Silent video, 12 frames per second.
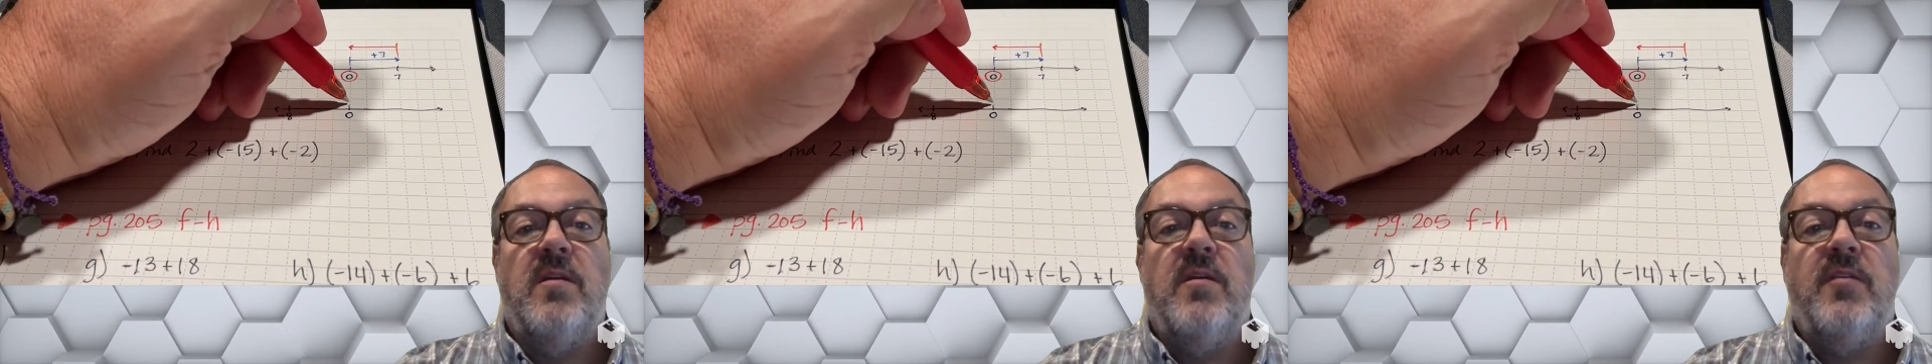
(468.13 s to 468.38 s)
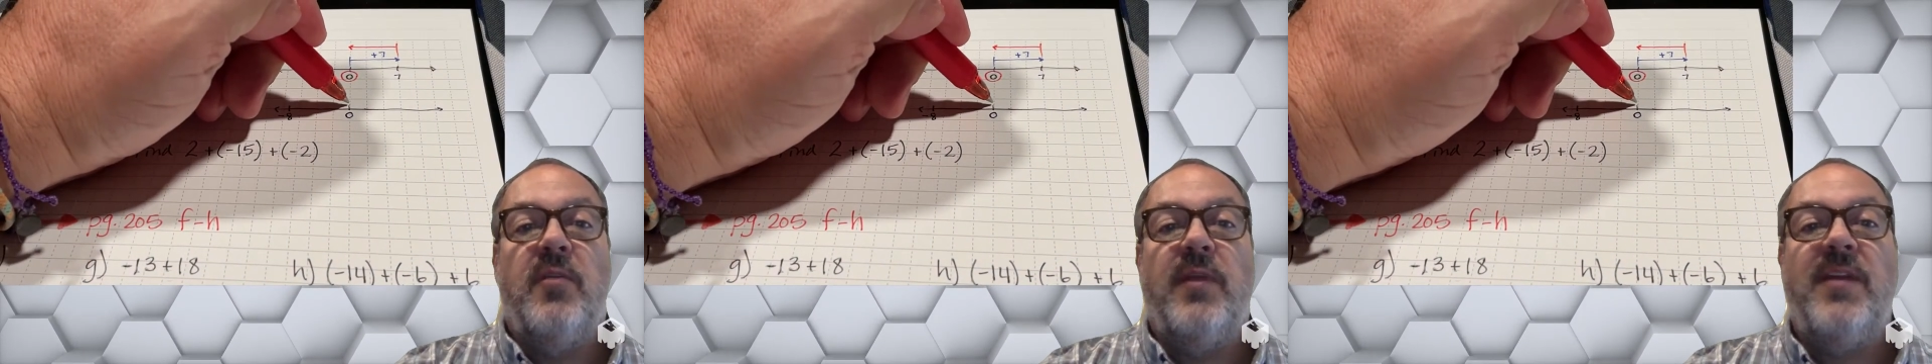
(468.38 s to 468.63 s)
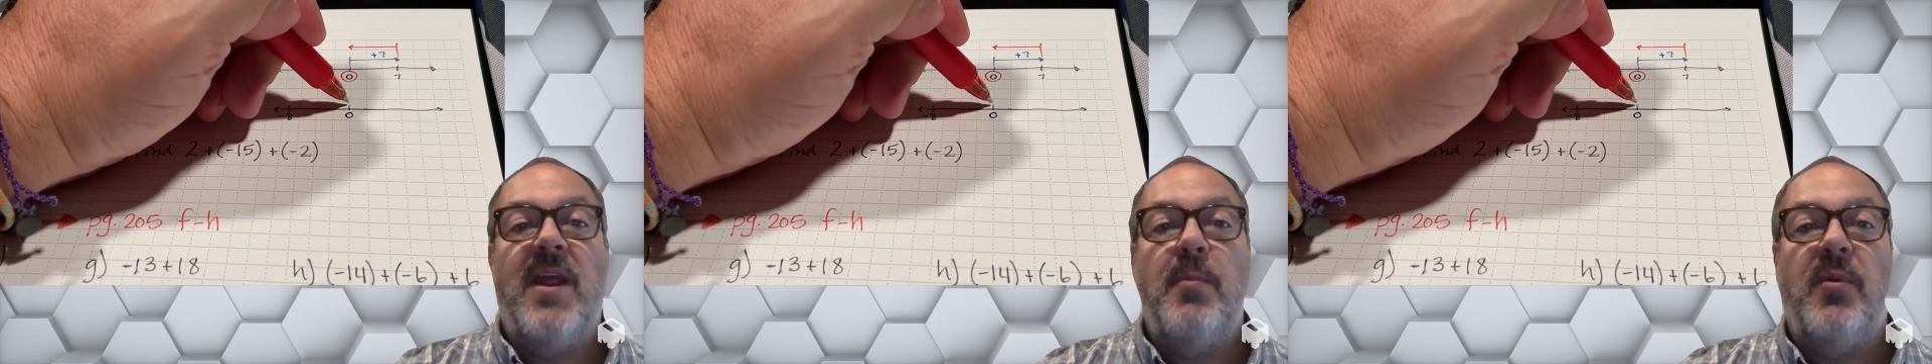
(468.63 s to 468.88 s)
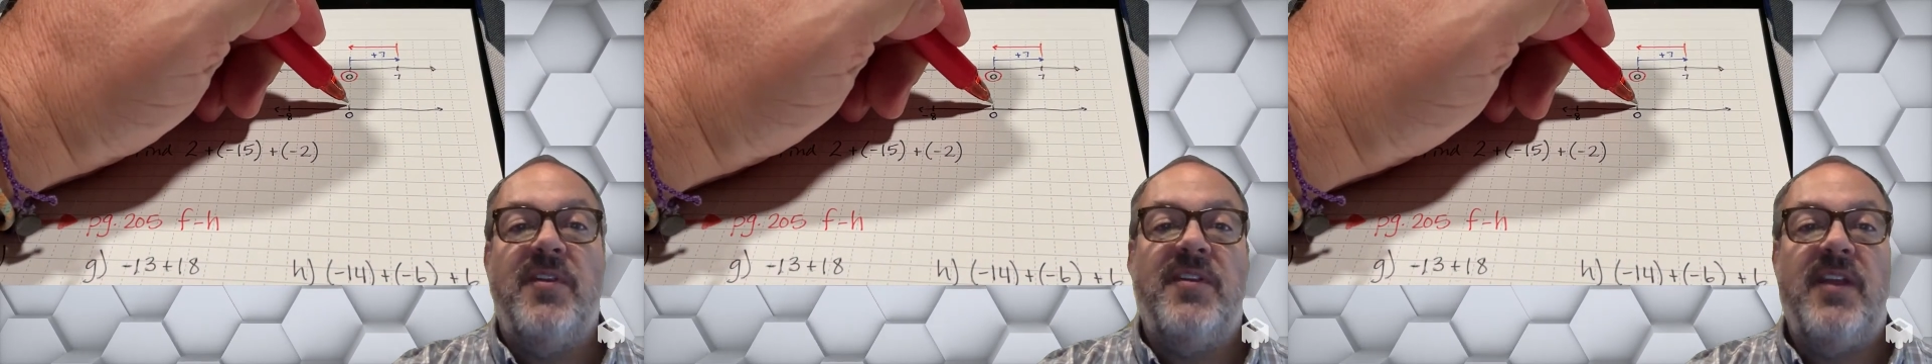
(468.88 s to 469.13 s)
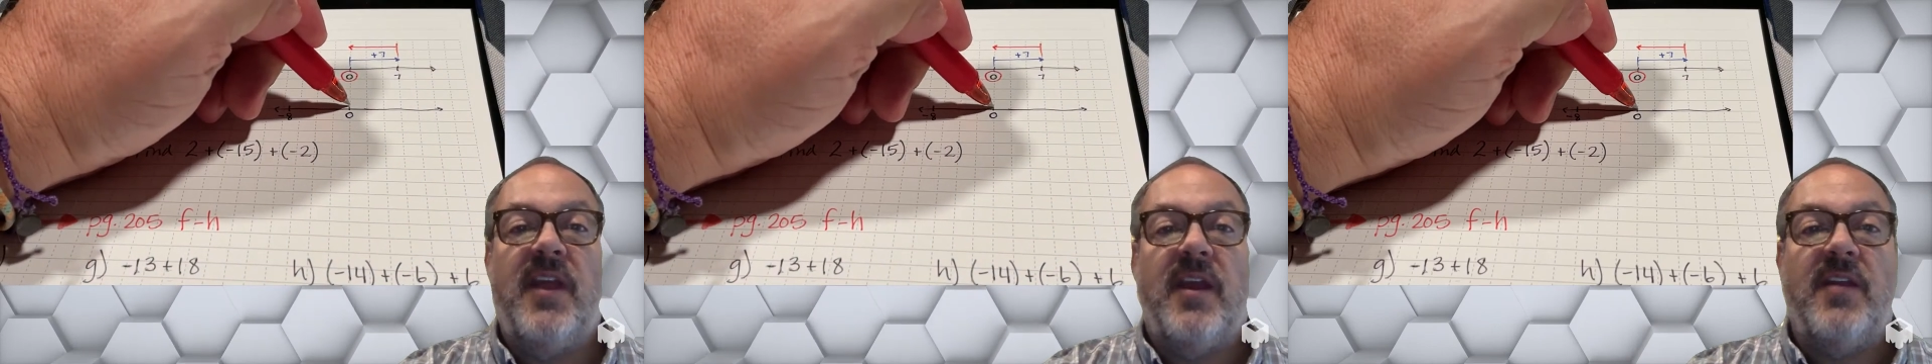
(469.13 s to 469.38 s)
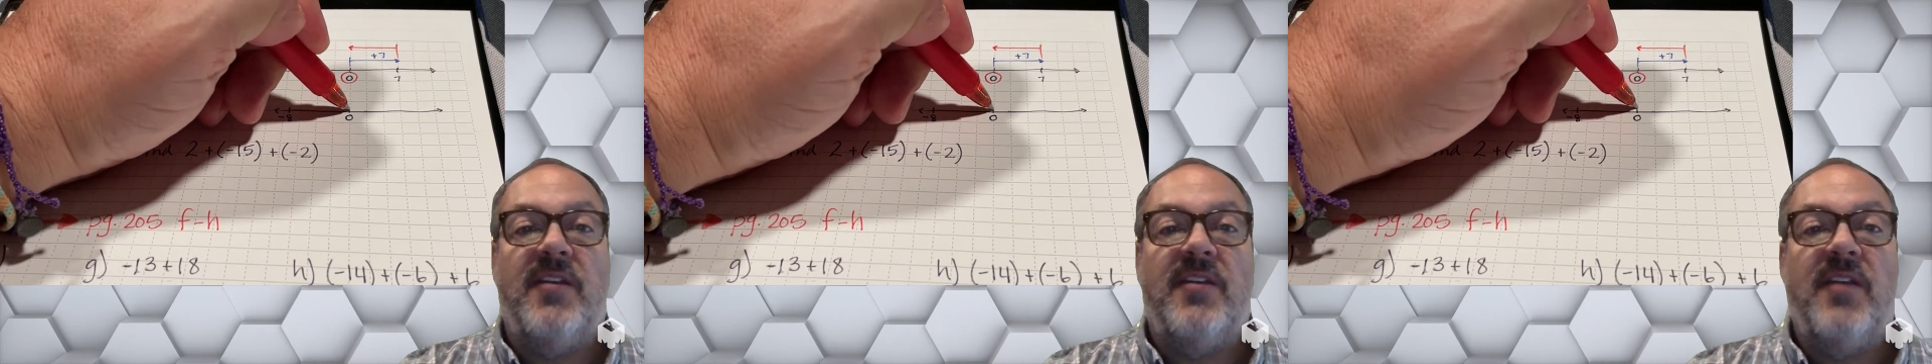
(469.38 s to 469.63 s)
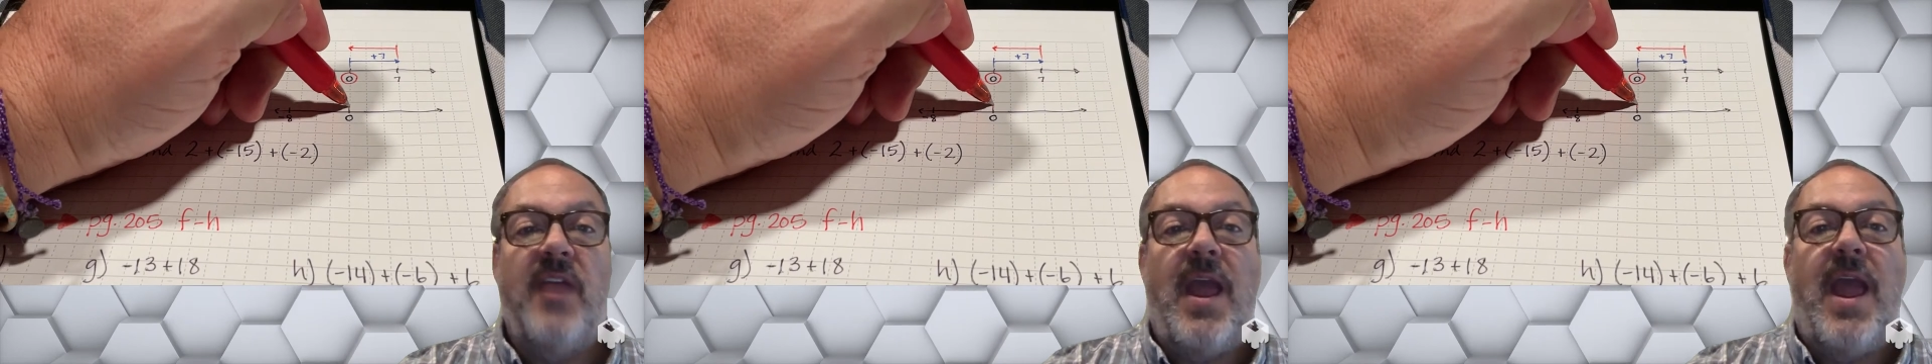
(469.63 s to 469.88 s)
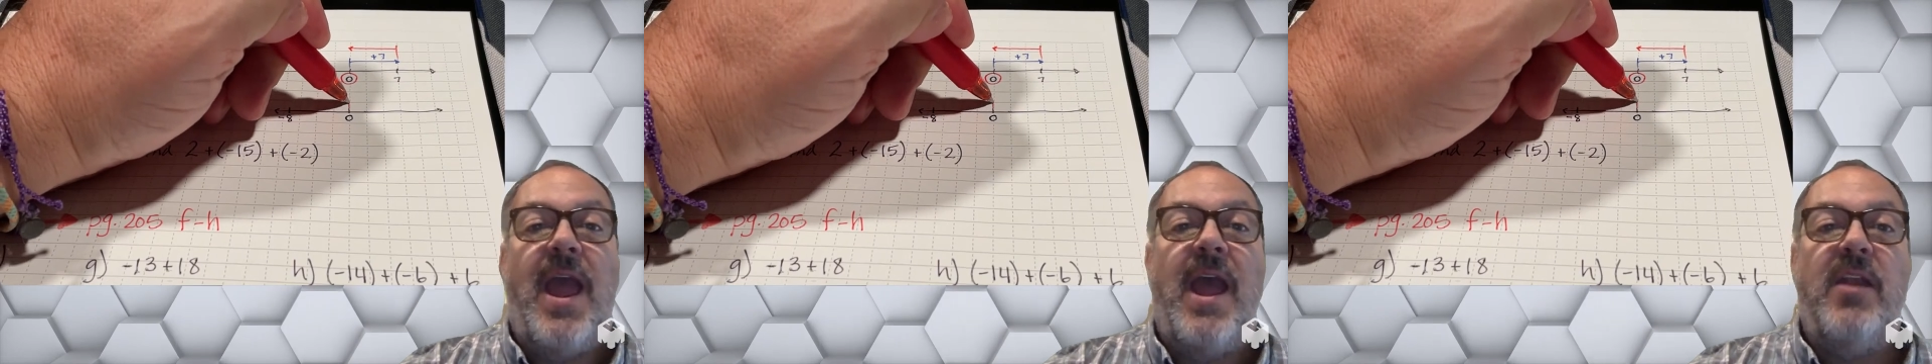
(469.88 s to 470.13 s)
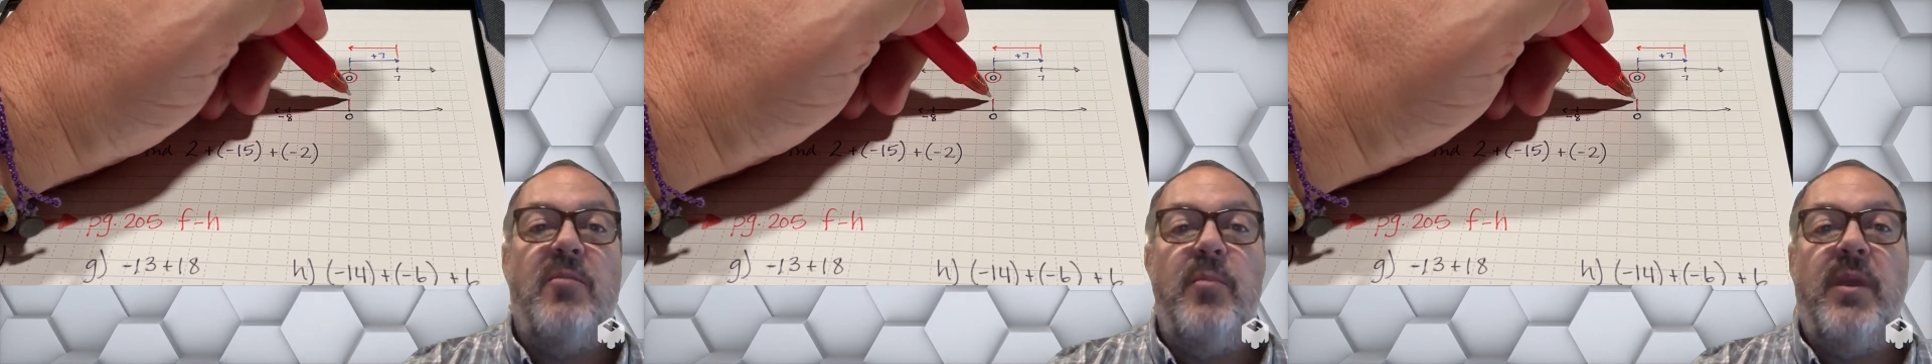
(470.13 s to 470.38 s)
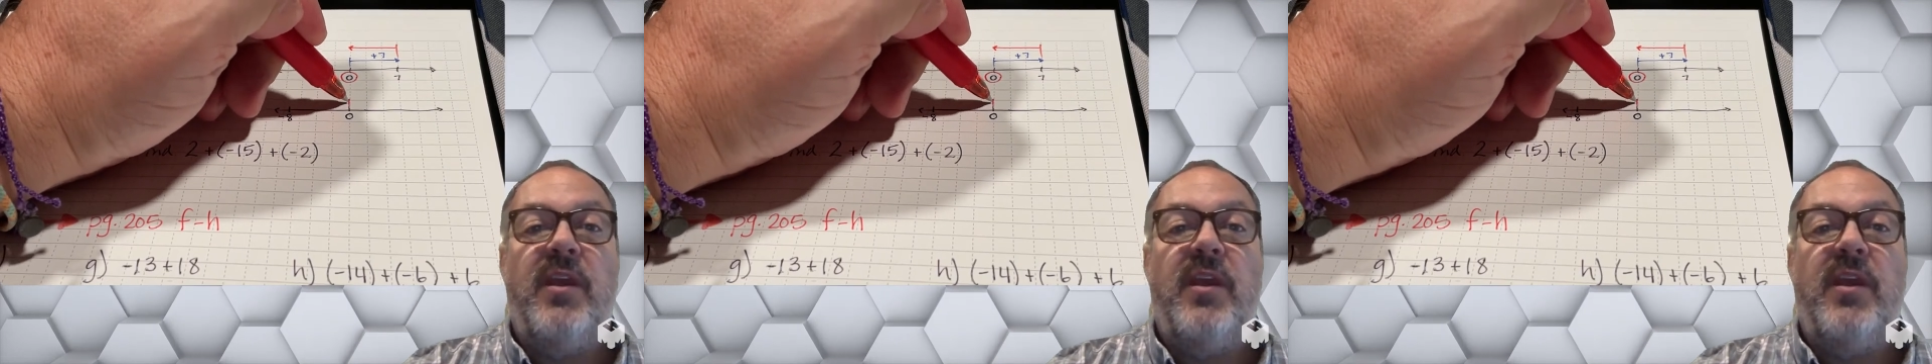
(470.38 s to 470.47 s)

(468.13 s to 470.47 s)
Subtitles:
So example 6 had me